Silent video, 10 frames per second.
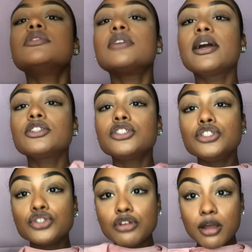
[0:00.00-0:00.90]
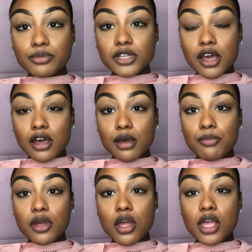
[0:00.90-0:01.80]
is actually a crop
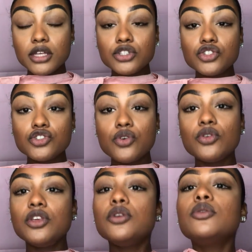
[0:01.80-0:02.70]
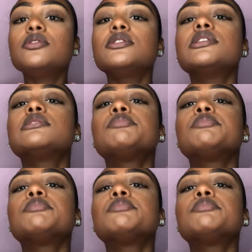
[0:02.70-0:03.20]
top. It's so cute. It says